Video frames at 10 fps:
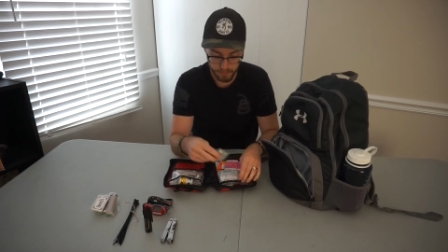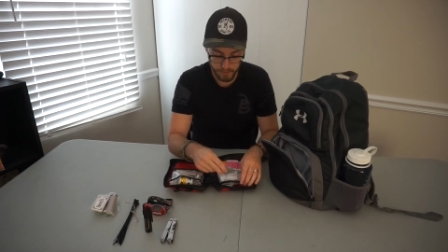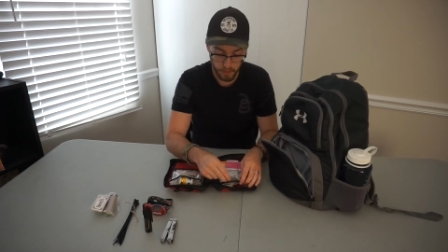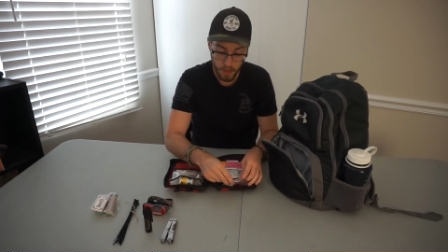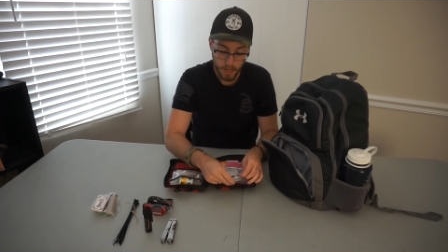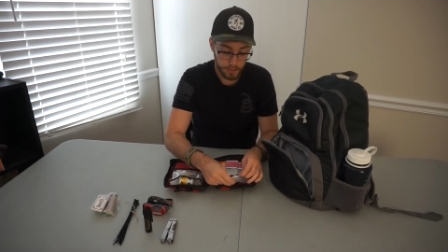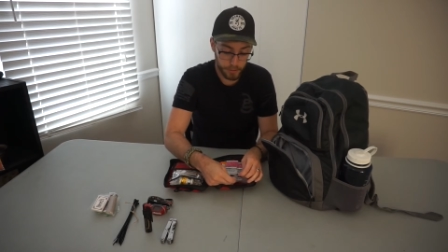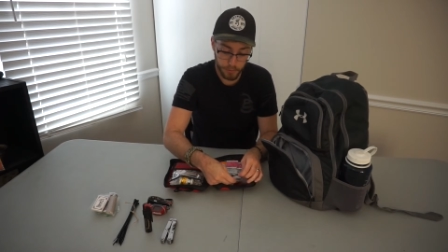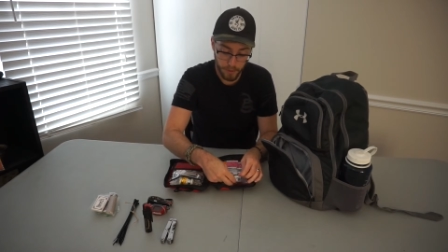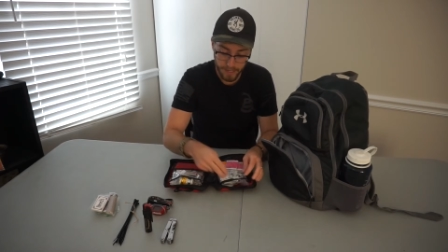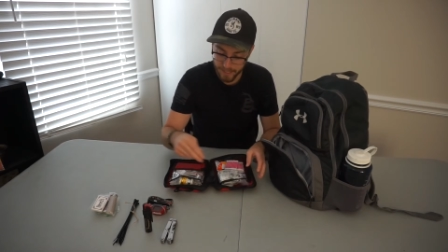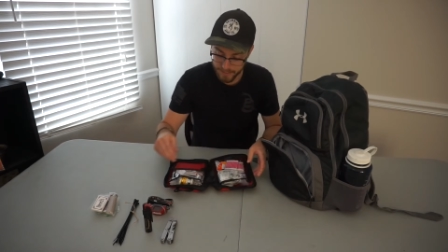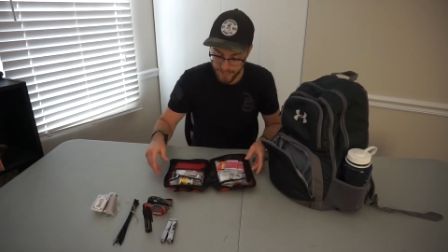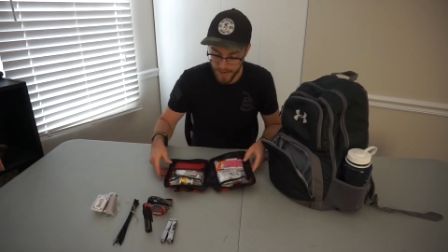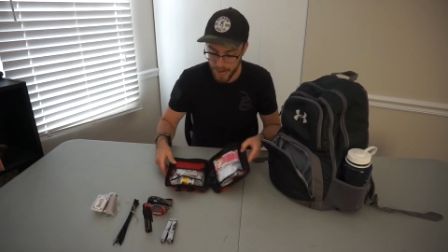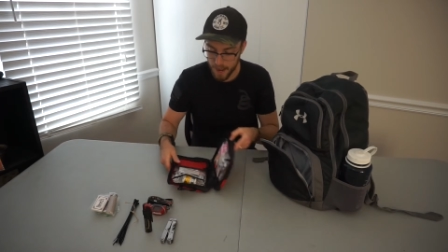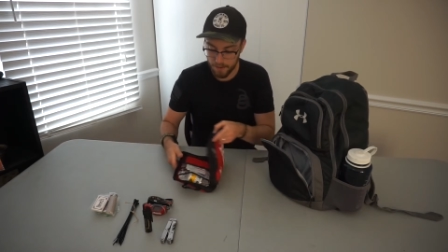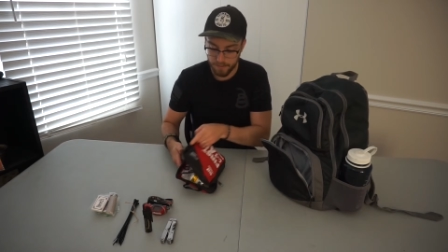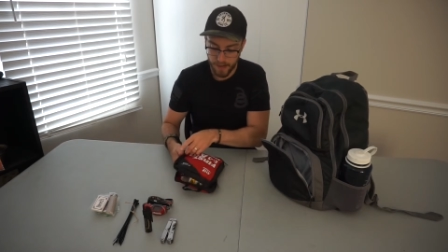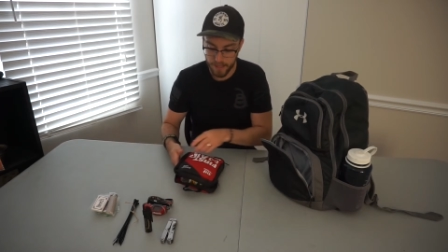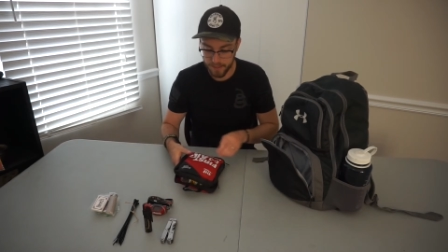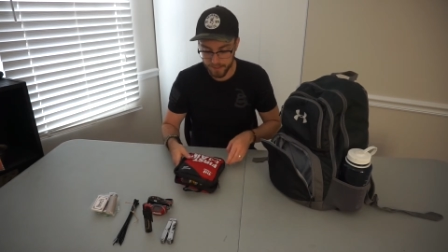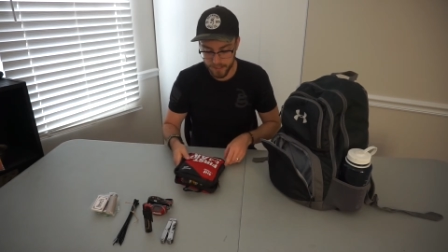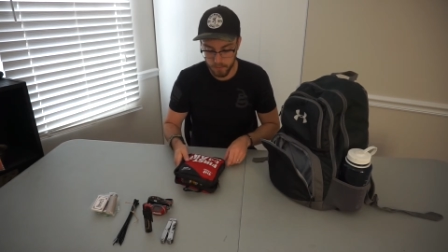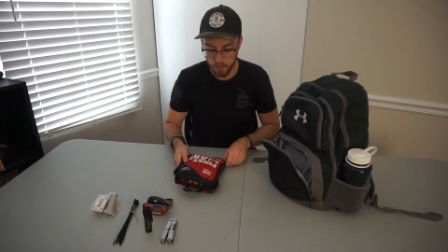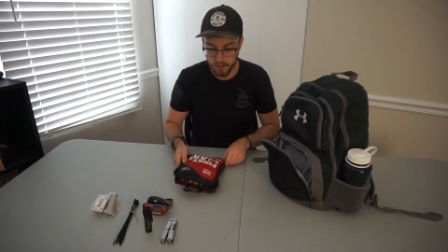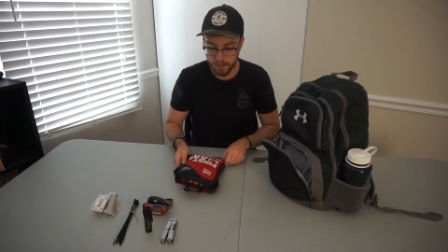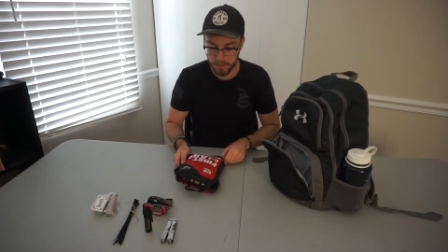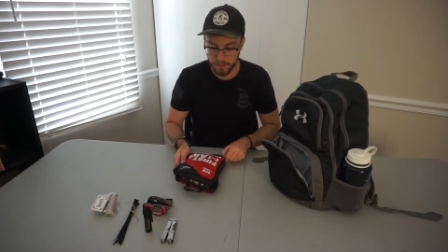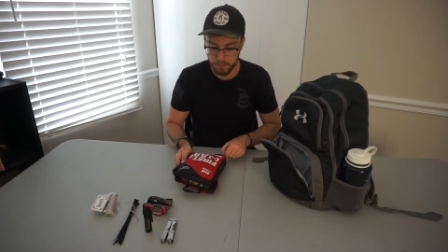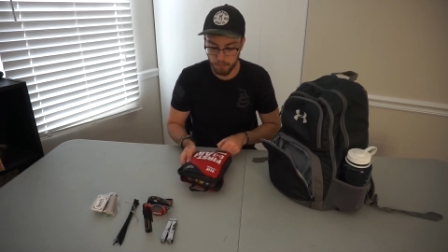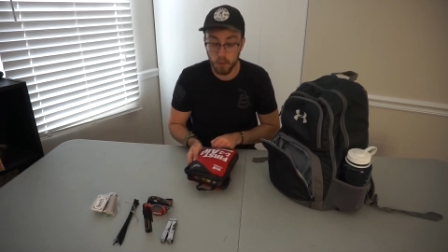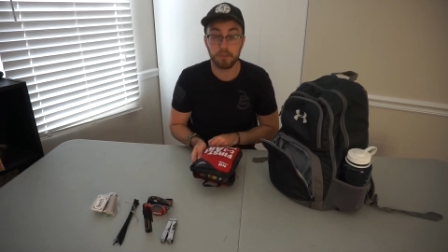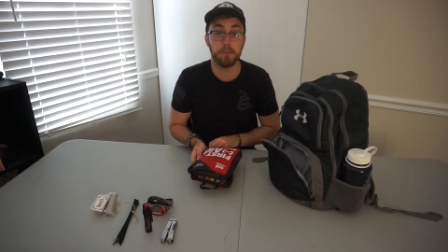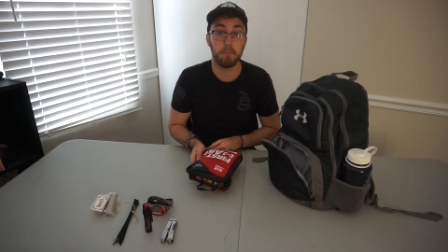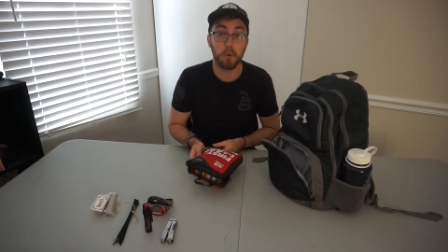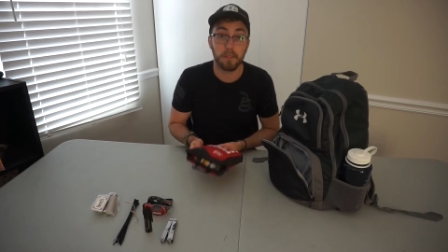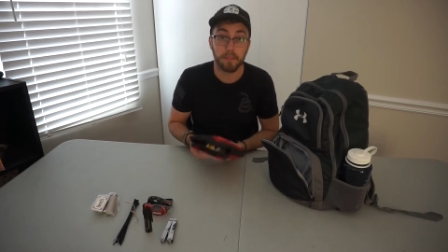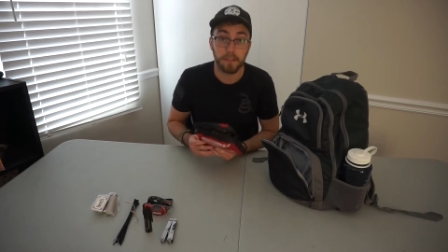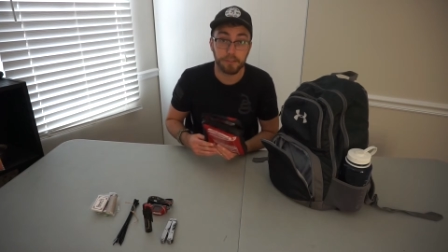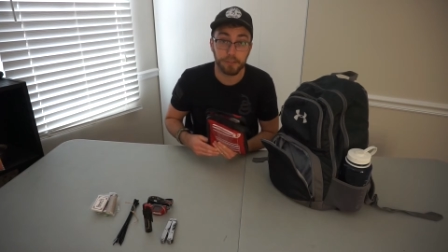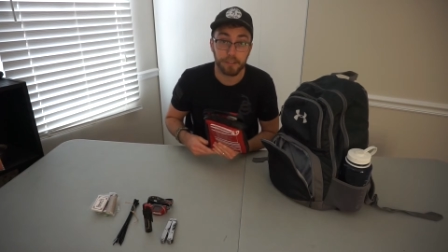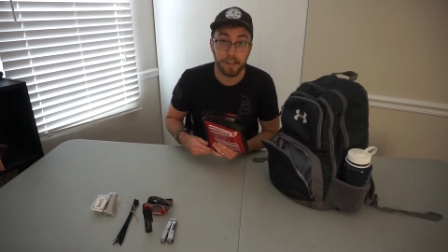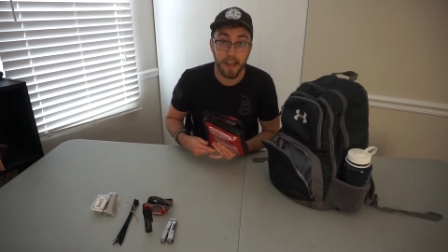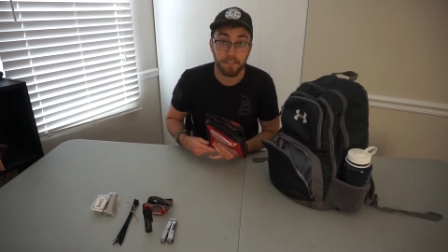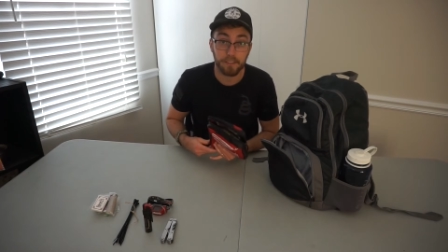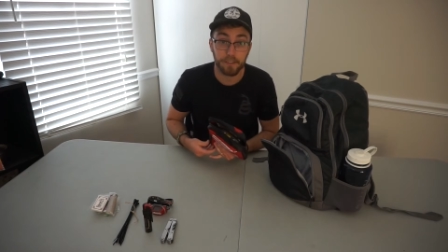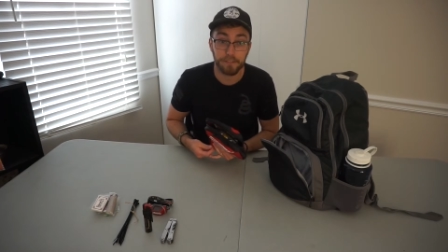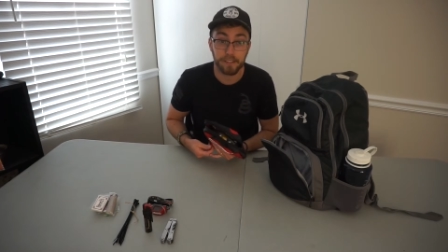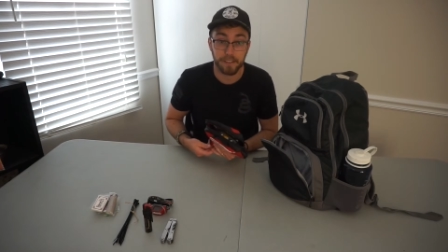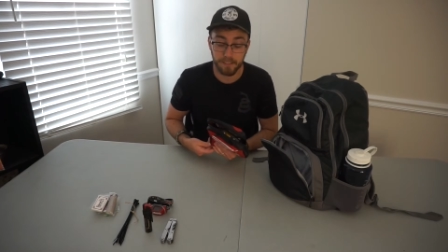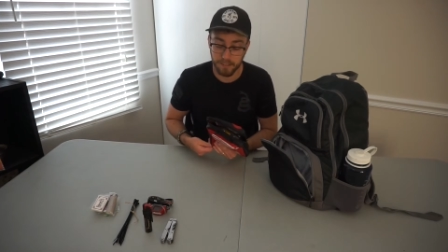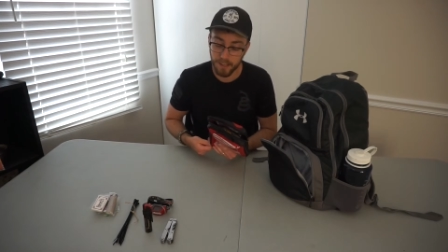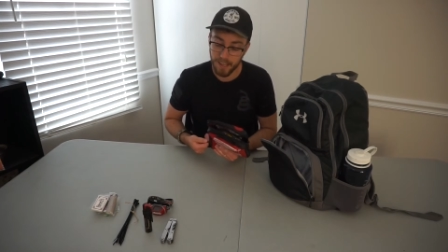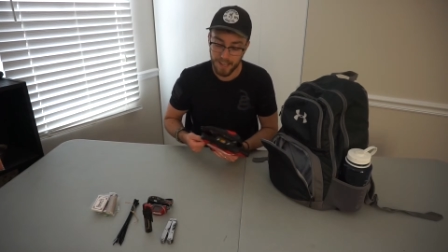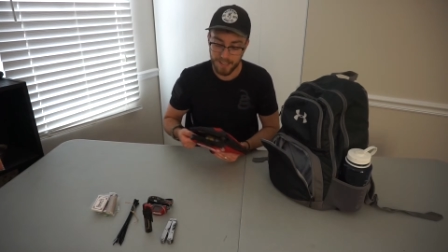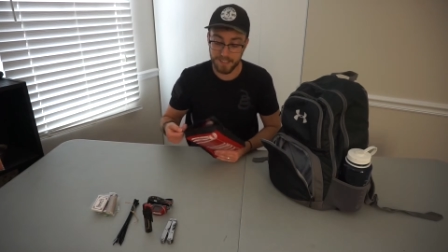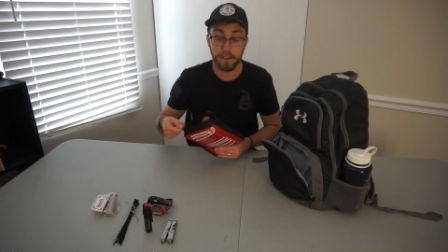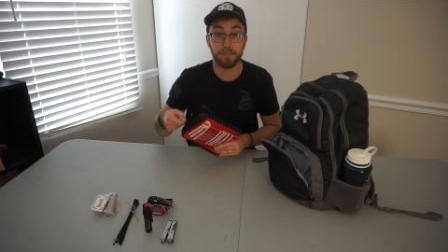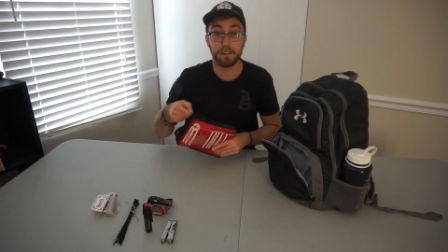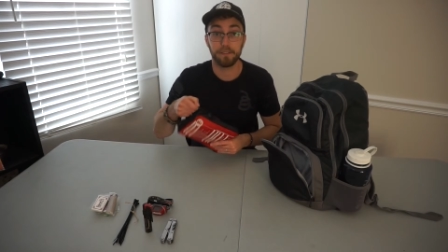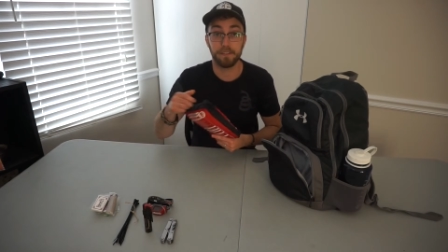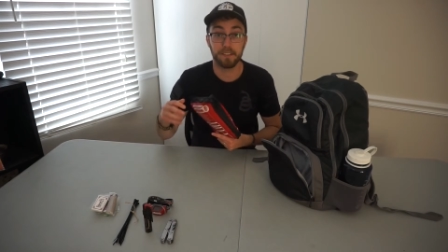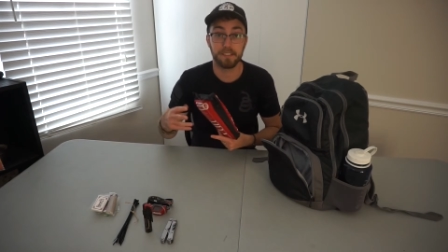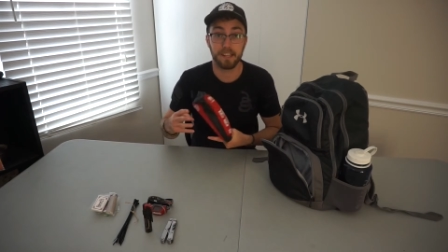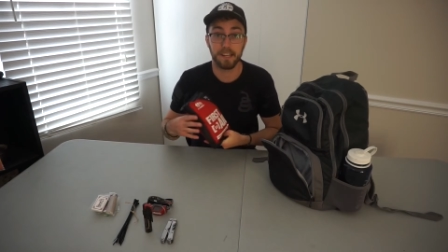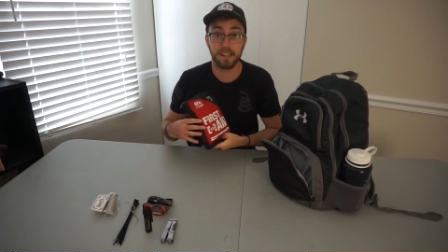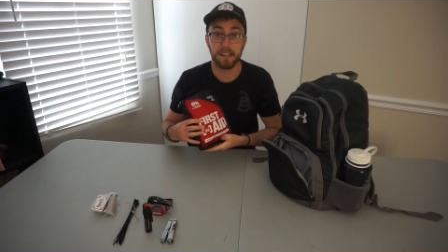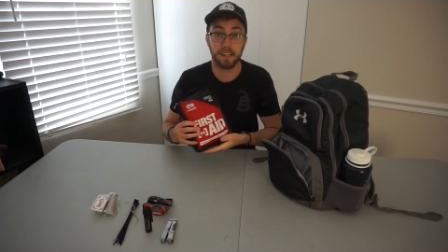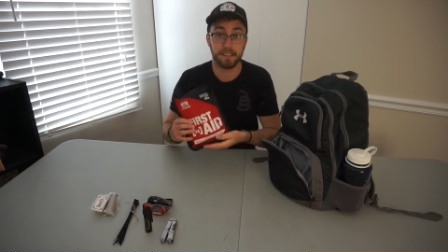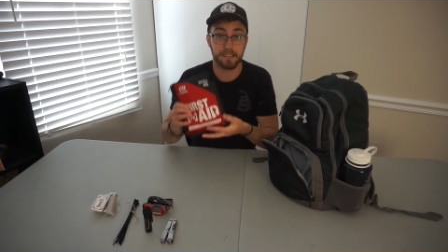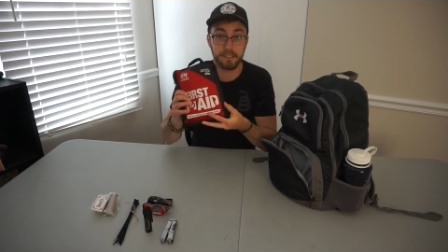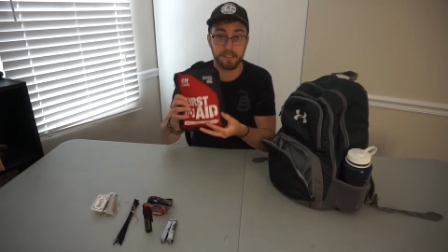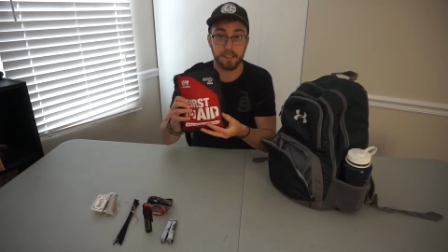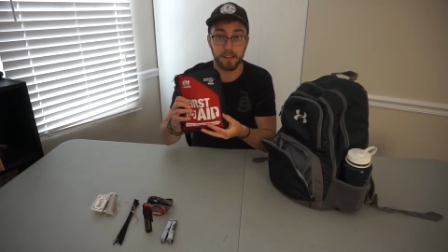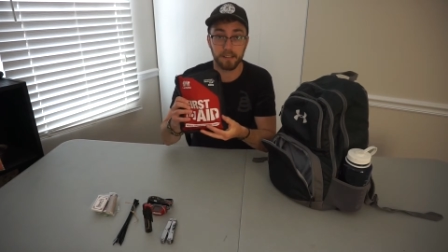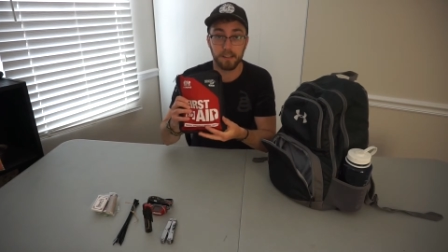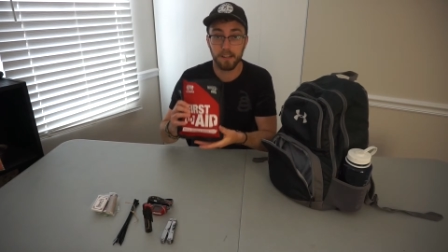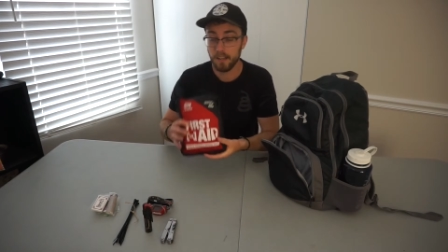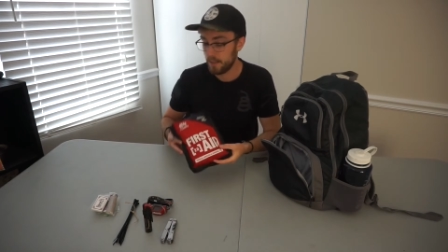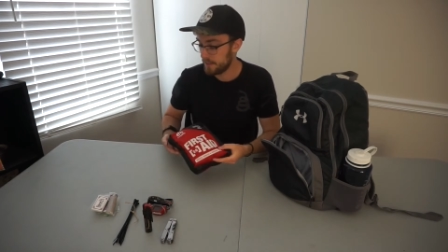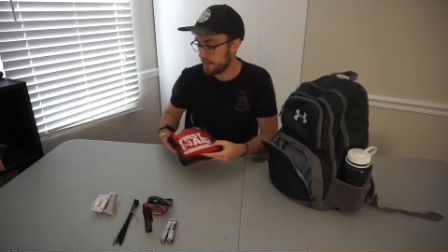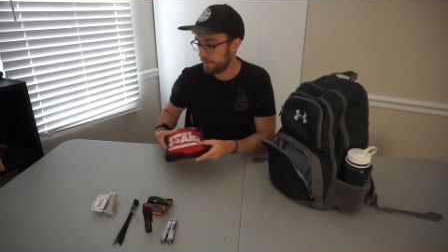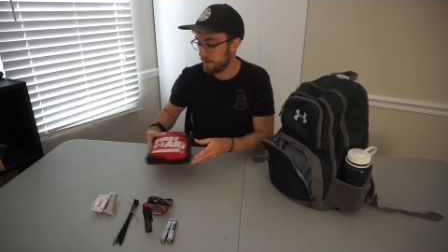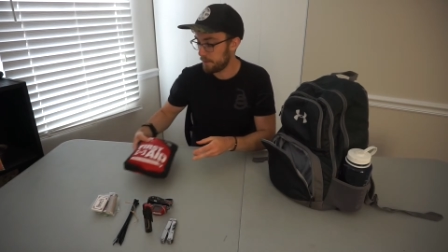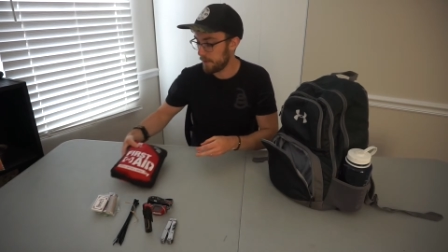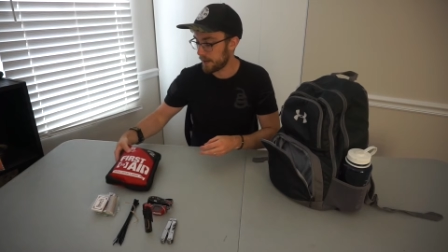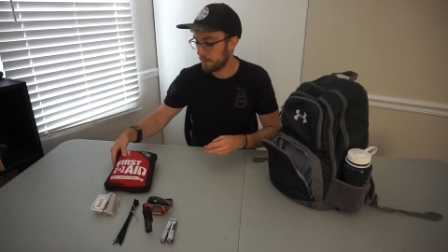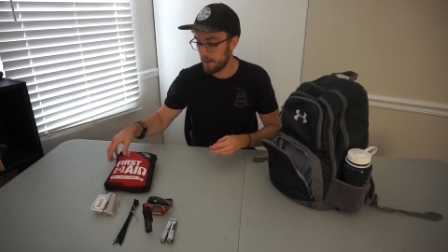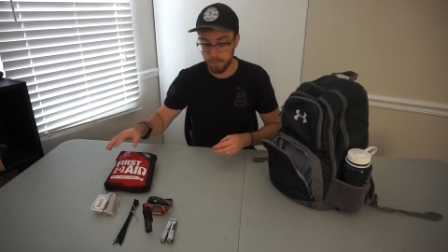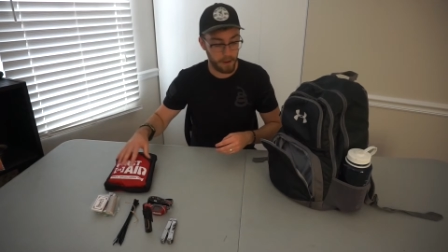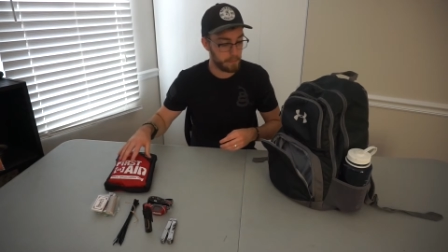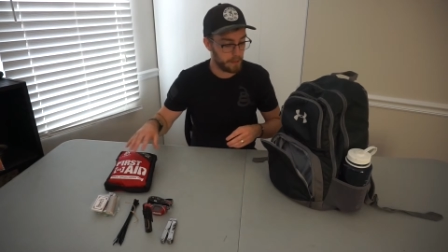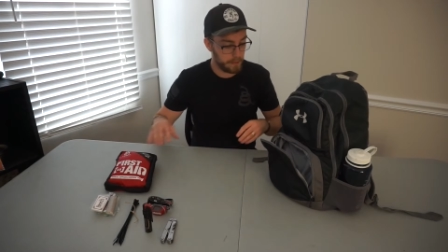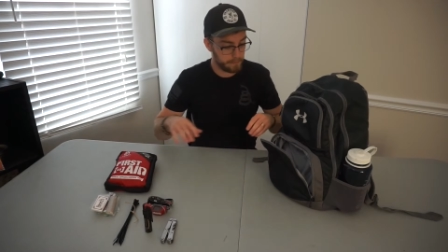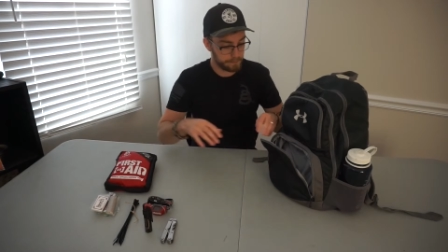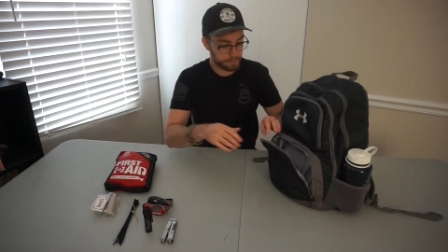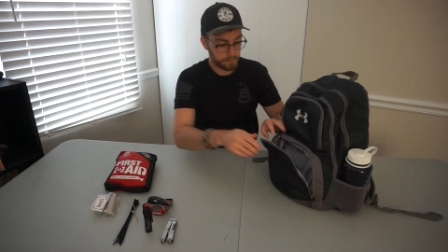So just a great kit to have, and I think that's one of the most important things you could have in your vehicle is definitely a first aid kit. And this is a definite recommend by me.